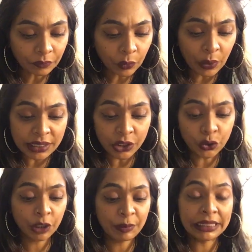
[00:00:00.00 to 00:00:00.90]
where I said you
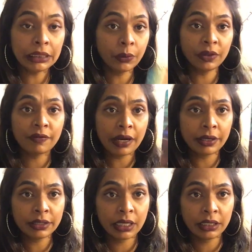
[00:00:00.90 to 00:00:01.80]
could be dealing with a
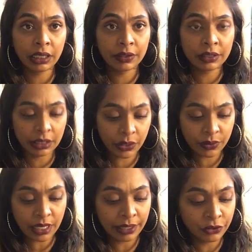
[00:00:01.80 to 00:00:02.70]
fire sign, Aries, Leo,
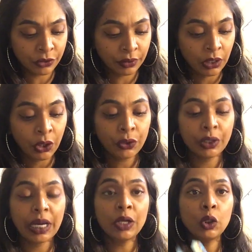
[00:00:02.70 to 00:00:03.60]
Sag. You're
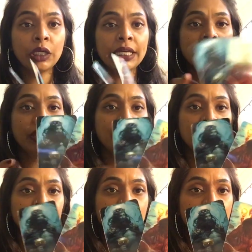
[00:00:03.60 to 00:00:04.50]
kind of looking at them
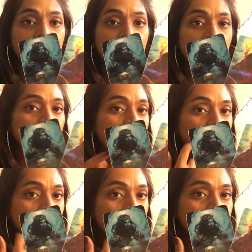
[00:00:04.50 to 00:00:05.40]
like, should I give them my
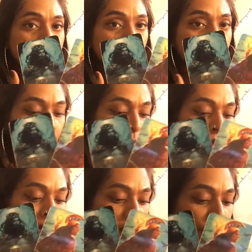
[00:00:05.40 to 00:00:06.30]
cup? Are they
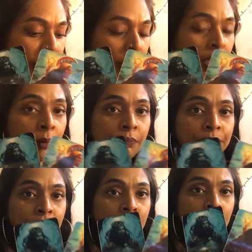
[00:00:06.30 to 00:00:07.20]
worthy of my cup?
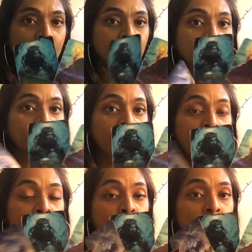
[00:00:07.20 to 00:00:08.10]
If
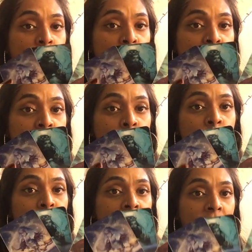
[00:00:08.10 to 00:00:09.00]
you do, this person will
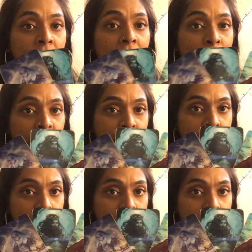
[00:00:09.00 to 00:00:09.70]
bring in happiness,